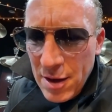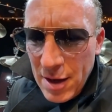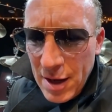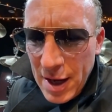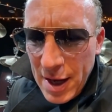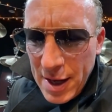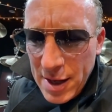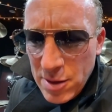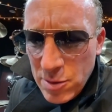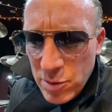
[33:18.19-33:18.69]

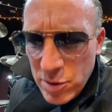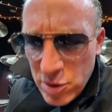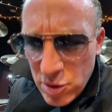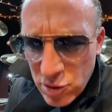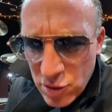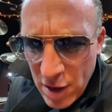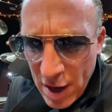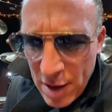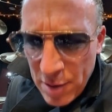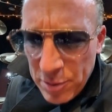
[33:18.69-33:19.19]
and when you
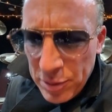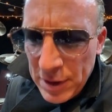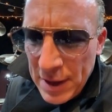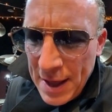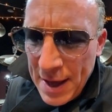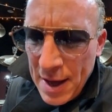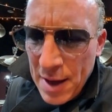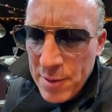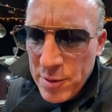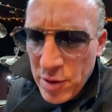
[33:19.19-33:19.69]
try to
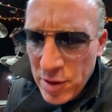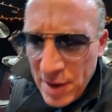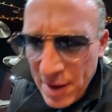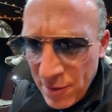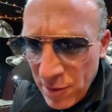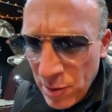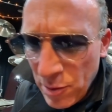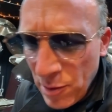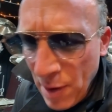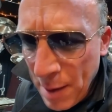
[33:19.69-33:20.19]
play them, you'll
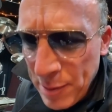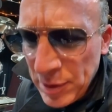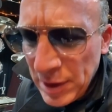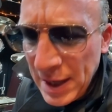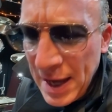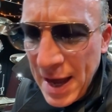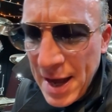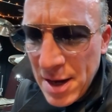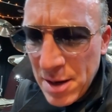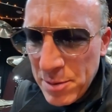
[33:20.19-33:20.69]
never
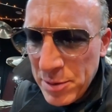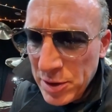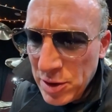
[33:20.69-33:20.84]
replicate them.